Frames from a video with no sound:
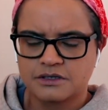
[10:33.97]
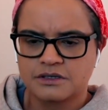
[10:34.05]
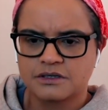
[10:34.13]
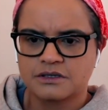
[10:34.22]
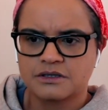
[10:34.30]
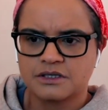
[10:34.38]

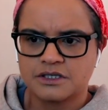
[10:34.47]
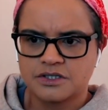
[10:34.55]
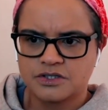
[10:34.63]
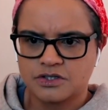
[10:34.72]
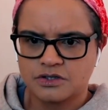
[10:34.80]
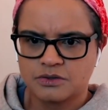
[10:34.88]
These
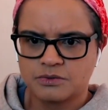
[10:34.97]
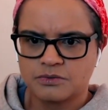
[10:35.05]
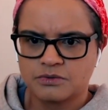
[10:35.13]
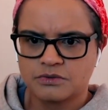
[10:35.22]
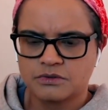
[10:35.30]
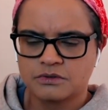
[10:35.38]
two
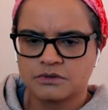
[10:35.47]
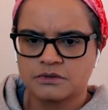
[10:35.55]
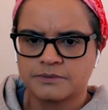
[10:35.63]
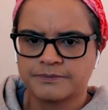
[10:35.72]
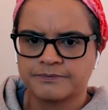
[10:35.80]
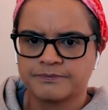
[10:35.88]

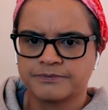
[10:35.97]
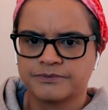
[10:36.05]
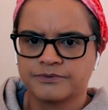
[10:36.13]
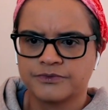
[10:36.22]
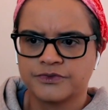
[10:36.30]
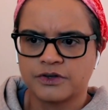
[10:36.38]

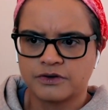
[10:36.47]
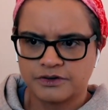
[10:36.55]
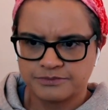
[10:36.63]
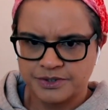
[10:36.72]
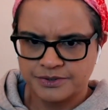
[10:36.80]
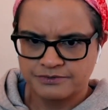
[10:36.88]
don't have
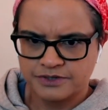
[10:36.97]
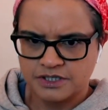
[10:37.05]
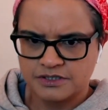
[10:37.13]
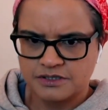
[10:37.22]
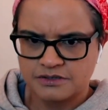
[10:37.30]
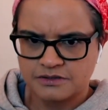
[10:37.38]
melted
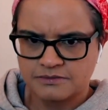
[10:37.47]
faces.